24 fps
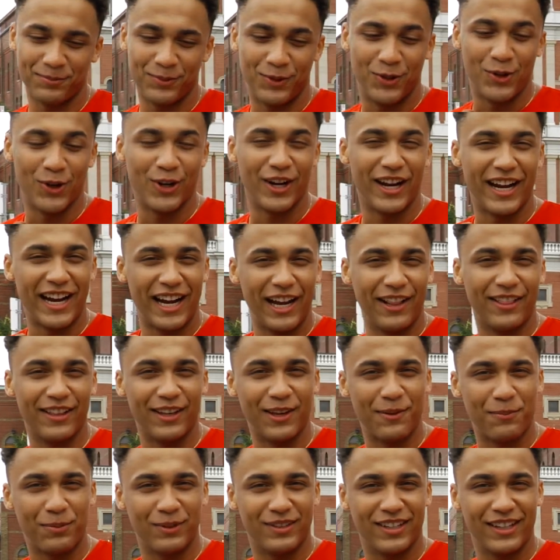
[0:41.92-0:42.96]
good at anything
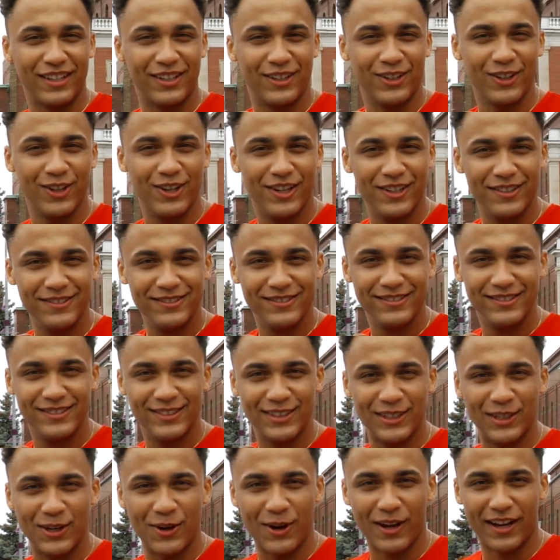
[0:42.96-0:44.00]
in particular.
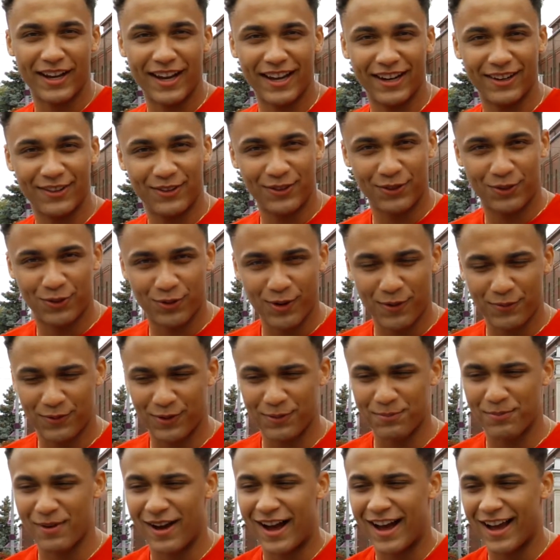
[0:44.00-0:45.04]
I kind of just
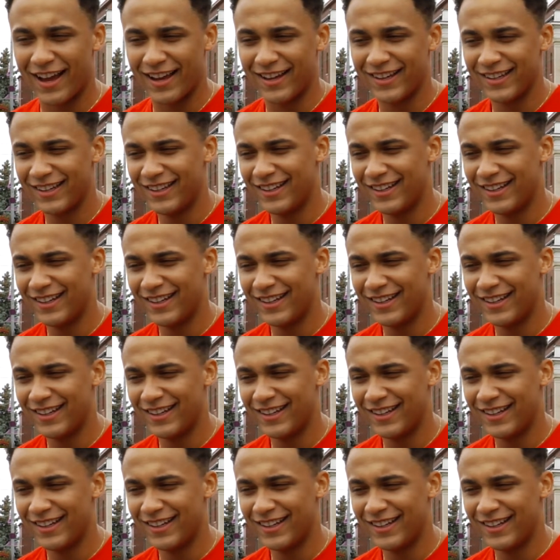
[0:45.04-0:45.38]
drifted by.